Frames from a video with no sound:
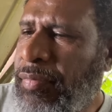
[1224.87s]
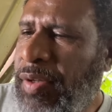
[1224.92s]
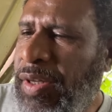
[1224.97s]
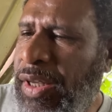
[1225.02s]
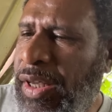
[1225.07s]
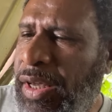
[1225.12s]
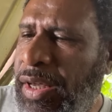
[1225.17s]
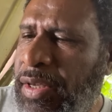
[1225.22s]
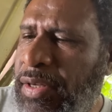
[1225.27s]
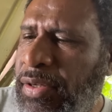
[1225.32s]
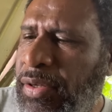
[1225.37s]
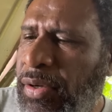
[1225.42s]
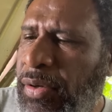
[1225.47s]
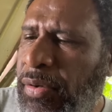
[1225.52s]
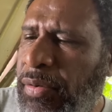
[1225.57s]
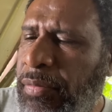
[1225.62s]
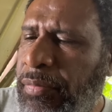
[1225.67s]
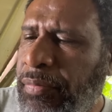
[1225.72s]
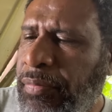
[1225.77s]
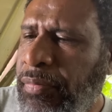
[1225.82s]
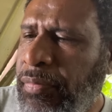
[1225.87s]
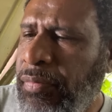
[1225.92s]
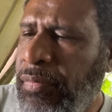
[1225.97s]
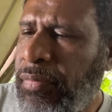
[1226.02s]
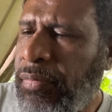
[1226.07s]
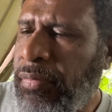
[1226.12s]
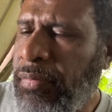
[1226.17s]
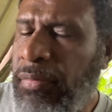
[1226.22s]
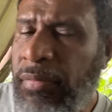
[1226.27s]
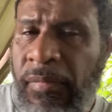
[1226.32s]
Yeah, so
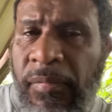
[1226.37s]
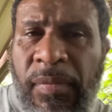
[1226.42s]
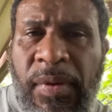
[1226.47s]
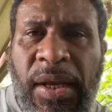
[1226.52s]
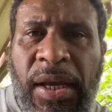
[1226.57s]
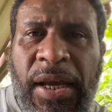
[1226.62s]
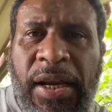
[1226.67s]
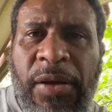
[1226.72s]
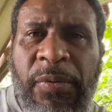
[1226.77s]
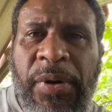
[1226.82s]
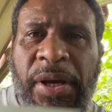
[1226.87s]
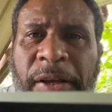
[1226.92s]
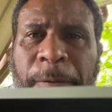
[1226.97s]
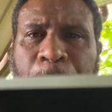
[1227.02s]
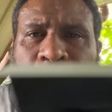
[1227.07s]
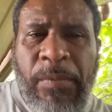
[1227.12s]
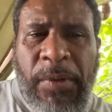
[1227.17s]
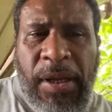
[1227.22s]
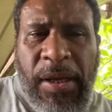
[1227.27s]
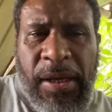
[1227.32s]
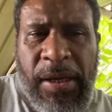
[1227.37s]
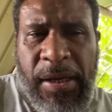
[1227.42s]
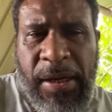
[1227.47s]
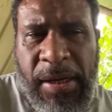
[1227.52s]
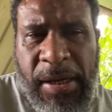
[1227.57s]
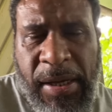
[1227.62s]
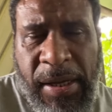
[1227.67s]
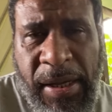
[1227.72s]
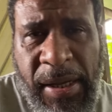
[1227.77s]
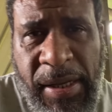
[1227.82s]
anyway,
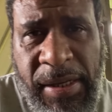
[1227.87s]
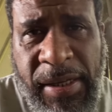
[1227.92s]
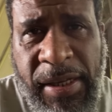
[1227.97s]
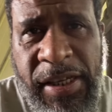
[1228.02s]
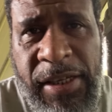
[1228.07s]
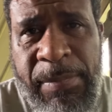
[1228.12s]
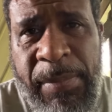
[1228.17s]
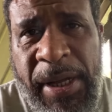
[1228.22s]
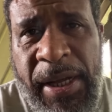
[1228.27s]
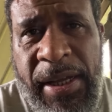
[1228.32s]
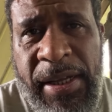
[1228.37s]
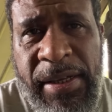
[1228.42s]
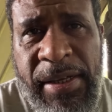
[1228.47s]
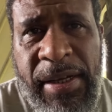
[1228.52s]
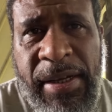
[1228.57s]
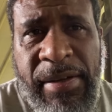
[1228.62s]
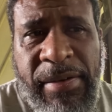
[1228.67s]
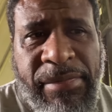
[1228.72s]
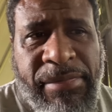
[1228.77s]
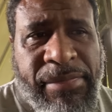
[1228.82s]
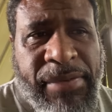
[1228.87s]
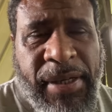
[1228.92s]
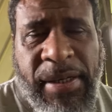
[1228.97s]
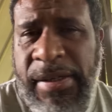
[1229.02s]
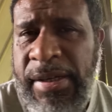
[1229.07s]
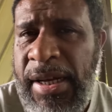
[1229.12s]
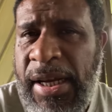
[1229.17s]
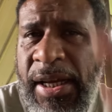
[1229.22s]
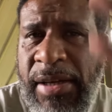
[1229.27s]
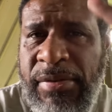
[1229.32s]
this is my
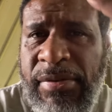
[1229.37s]
first live